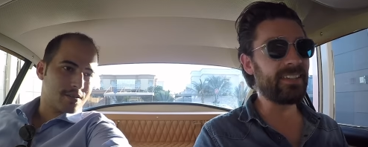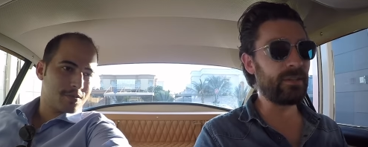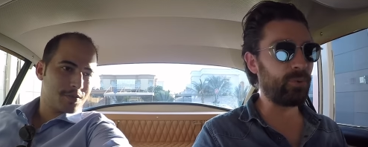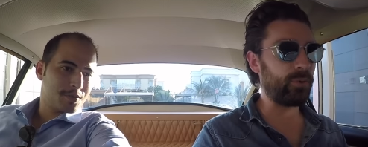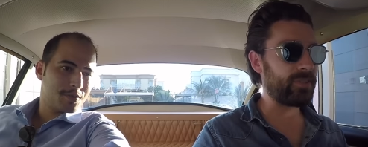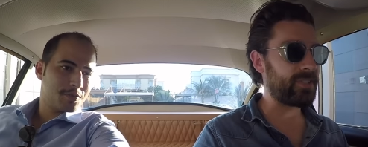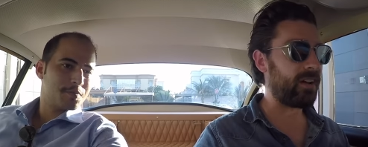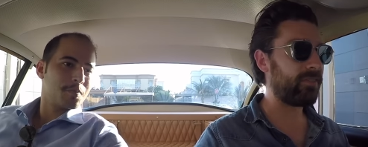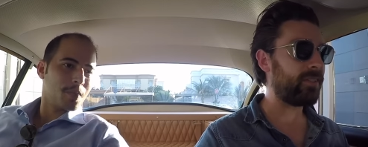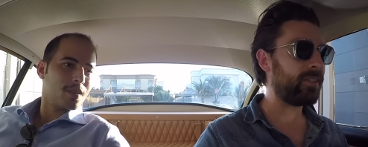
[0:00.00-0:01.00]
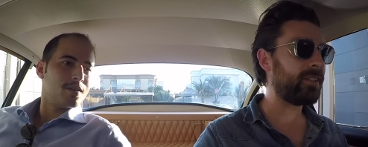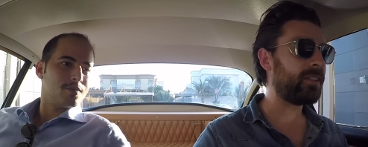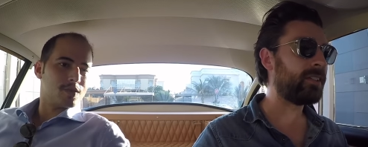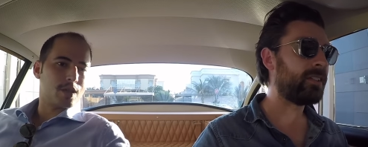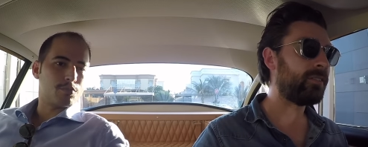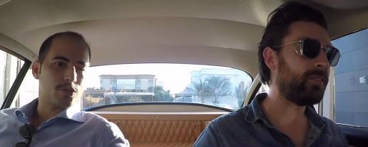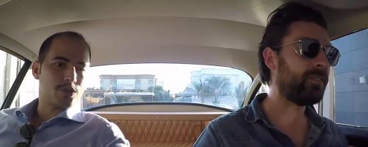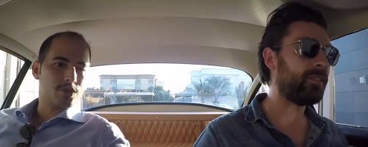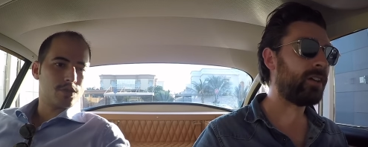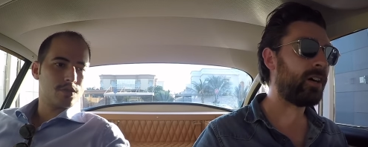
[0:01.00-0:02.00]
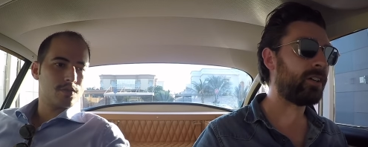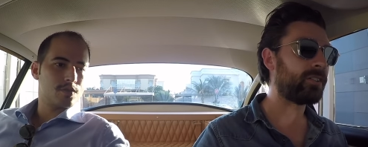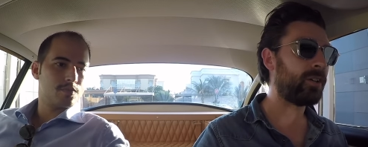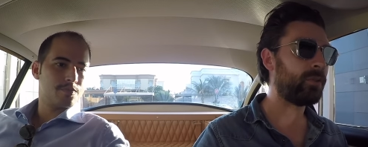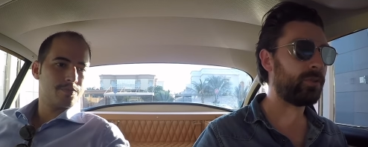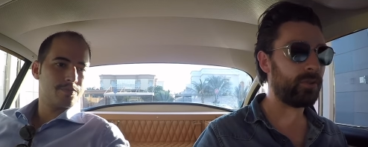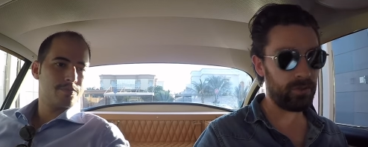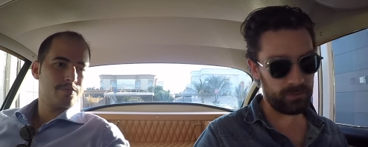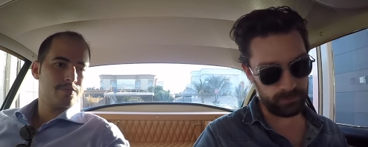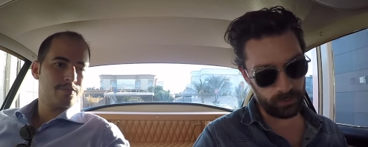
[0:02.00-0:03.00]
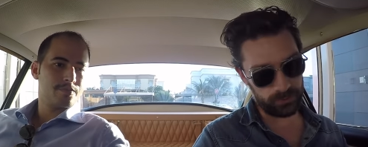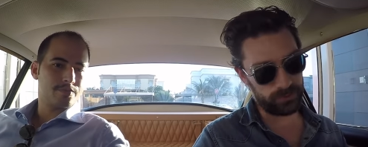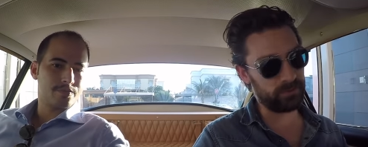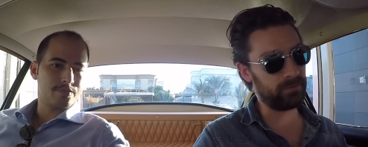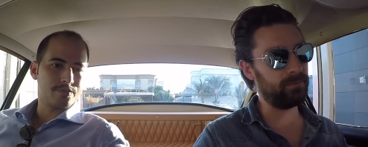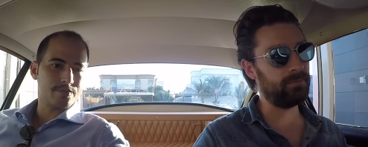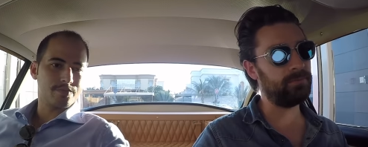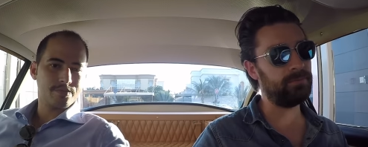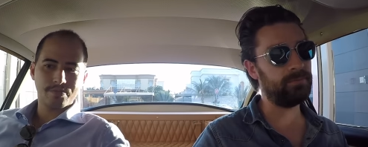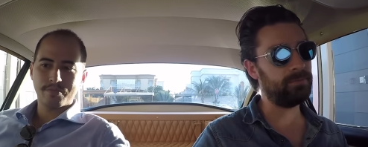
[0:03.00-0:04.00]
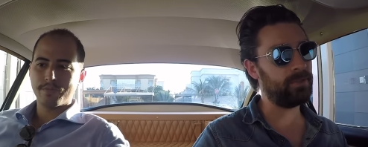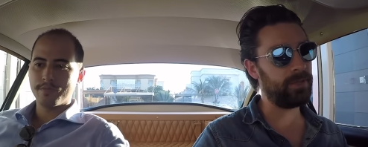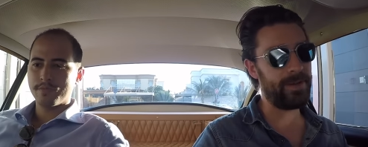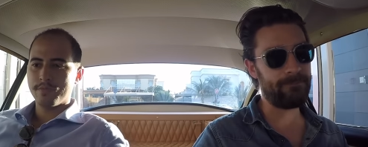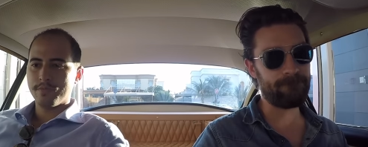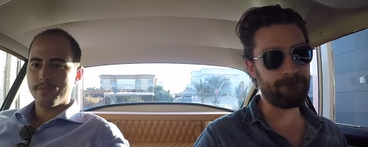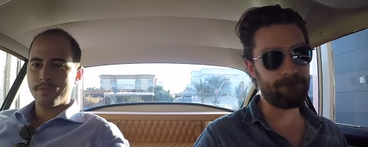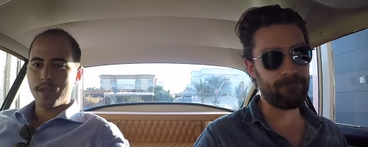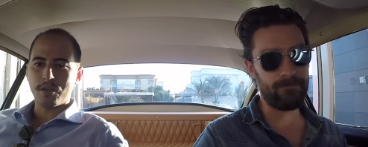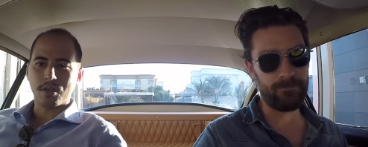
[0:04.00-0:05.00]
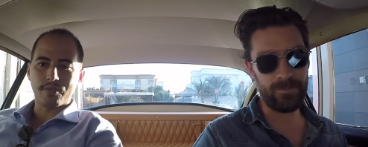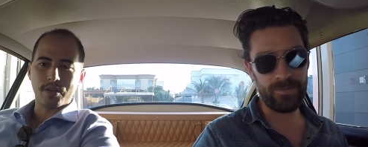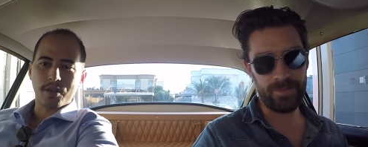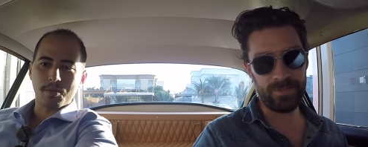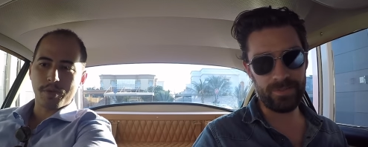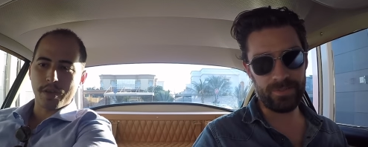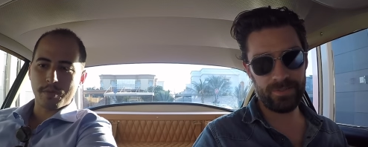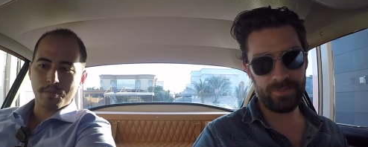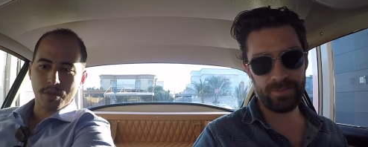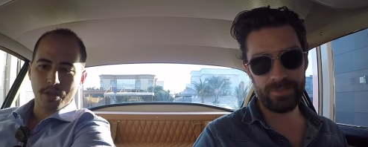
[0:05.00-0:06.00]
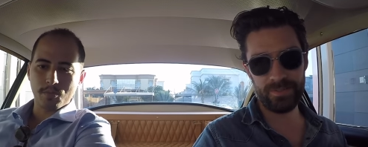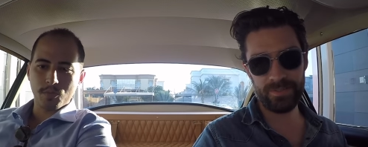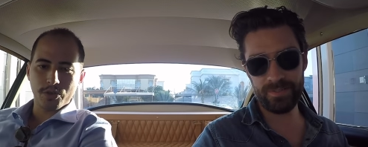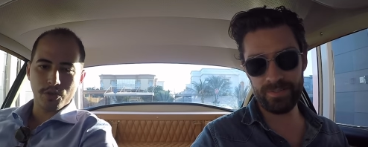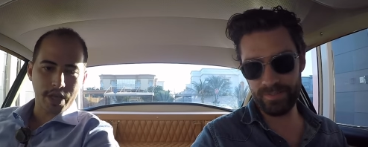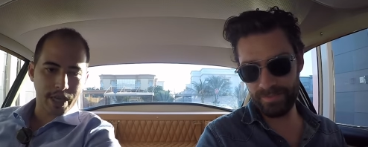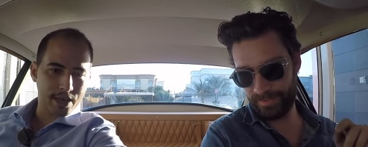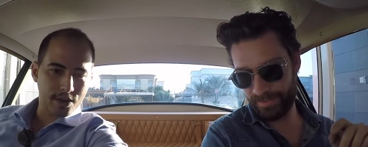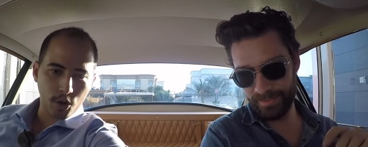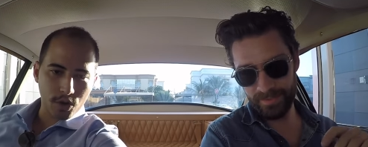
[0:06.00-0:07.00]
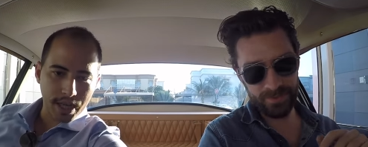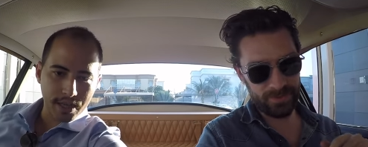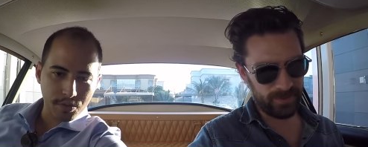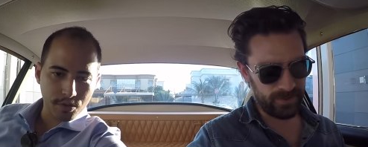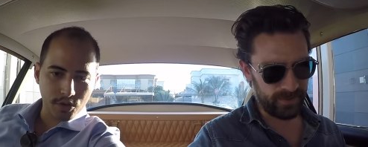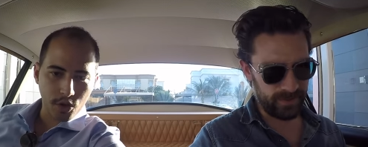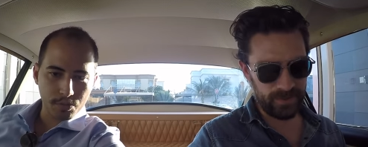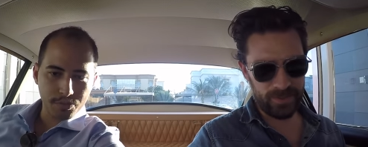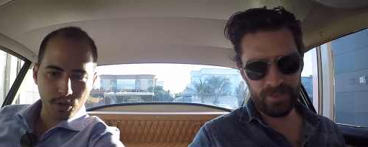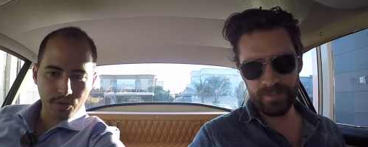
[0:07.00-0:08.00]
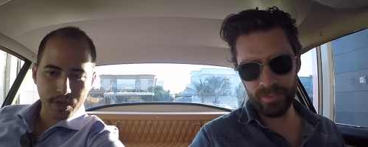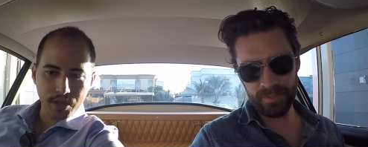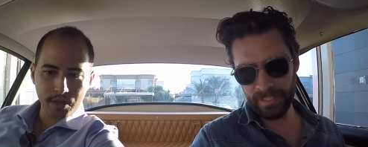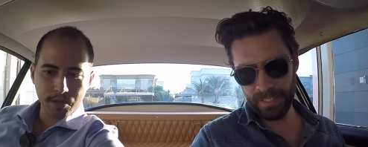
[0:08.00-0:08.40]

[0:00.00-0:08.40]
Speaker 1: The important stuff. Temperatures. Hot, cold, oil, water.
Speaker 2: Do
Speaker 1: it.
Speaker 2: Lovely RPM there and whatnot. Again, non-labelled knobs over
Speaker 1: here. Nothing